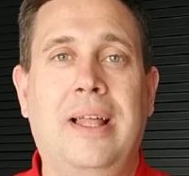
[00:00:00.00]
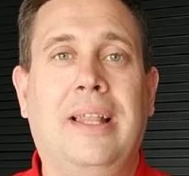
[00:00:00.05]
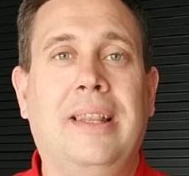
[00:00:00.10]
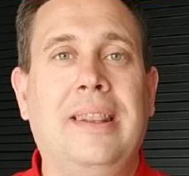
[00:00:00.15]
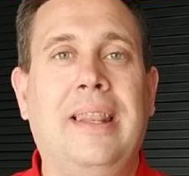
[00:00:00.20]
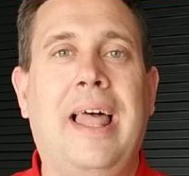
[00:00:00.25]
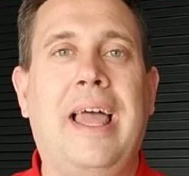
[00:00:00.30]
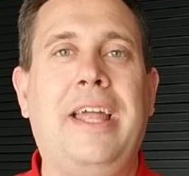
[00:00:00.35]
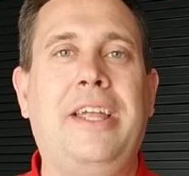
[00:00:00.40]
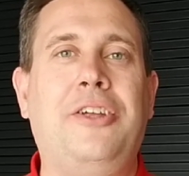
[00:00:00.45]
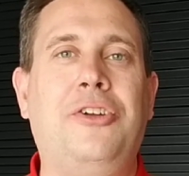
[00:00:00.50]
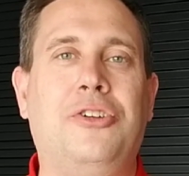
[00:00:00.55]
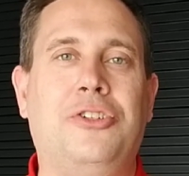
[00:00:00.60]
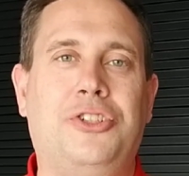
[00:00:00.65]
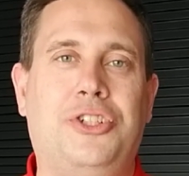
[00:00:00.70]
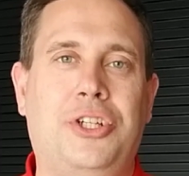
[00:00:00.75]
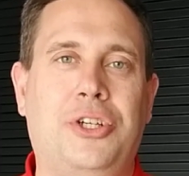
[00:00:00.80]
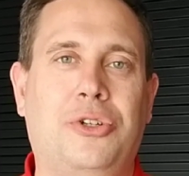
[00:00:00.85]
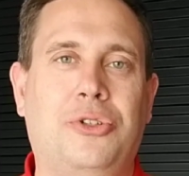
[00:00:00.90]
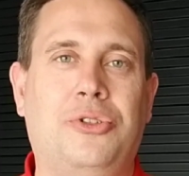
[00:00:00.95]
Let your
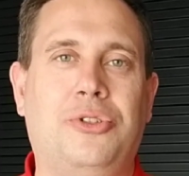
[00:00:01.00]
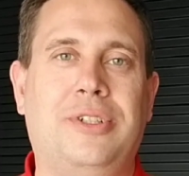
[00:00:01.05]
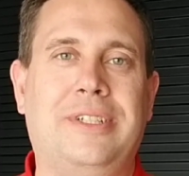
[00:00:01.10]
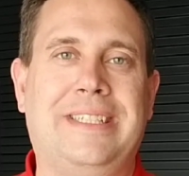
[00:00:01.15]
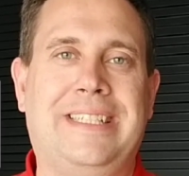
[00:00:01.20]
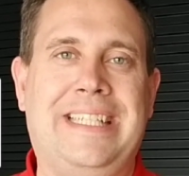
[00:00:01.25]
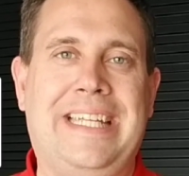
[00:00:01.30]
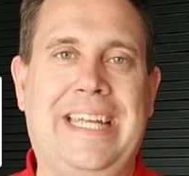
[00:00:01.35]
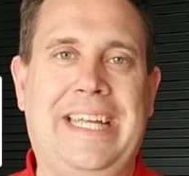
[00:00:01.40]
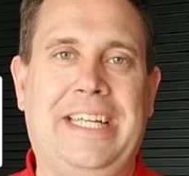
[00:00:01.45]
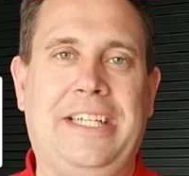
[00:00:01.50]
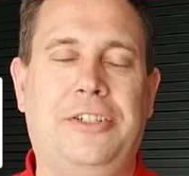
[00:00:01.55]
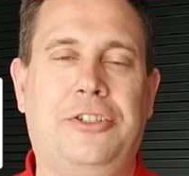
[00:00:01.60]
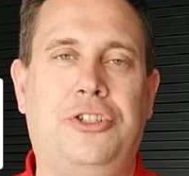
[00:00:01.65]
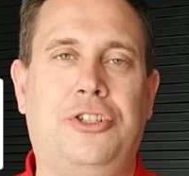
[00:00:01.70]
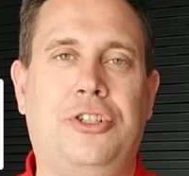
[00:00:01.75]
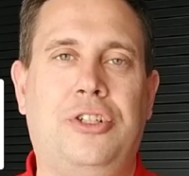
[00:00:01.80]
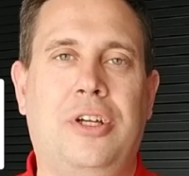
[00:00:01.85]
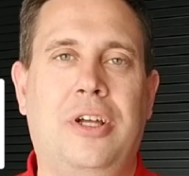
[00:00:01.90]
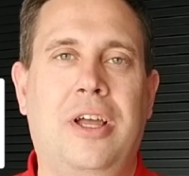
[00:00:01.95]
children
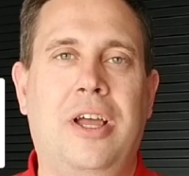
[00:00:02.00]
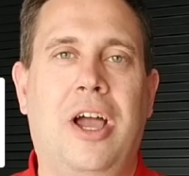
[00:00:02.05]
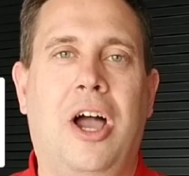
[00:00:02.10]
teach.